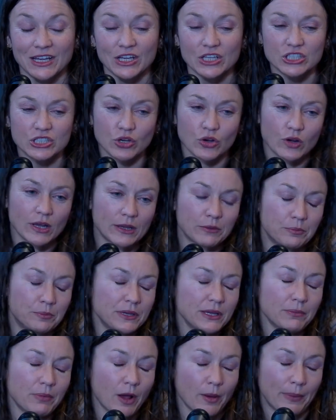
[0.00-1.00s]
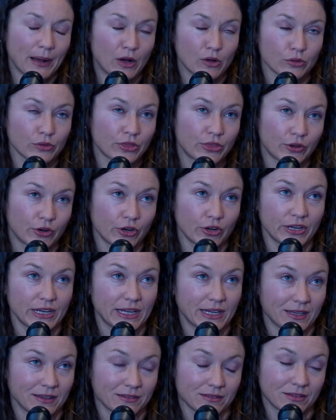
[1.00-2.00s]
so it'd be about
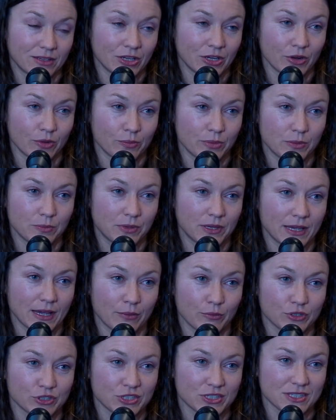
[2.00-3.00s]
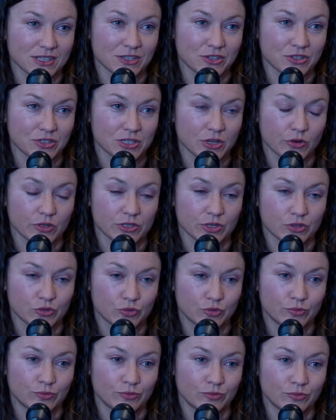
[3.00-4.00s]
30, BPM, which is a little slower. So
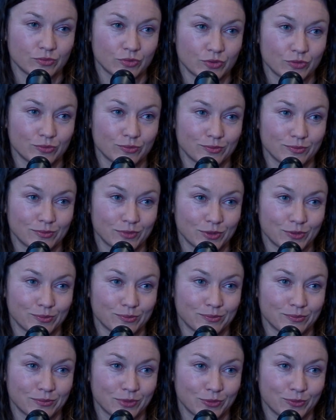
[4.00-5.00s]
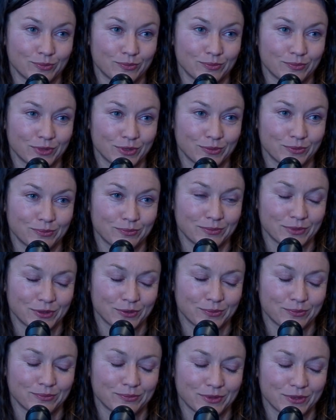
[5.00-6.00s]
dum dum dum dum dum
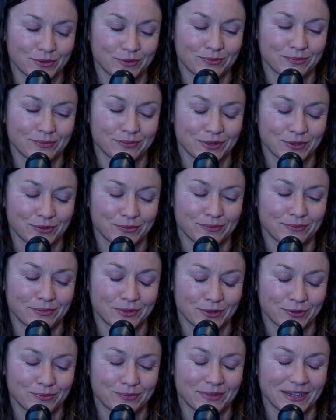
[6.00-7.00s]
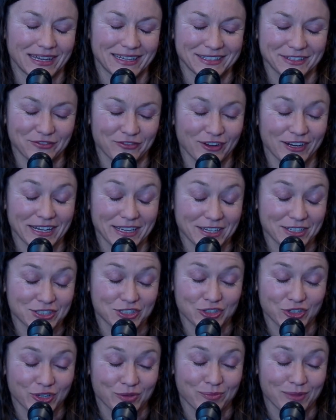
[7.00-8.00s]
dum dum dum dum. It's funny because
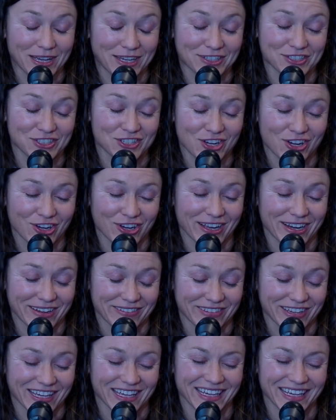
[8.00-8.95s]
you can make a song out of it.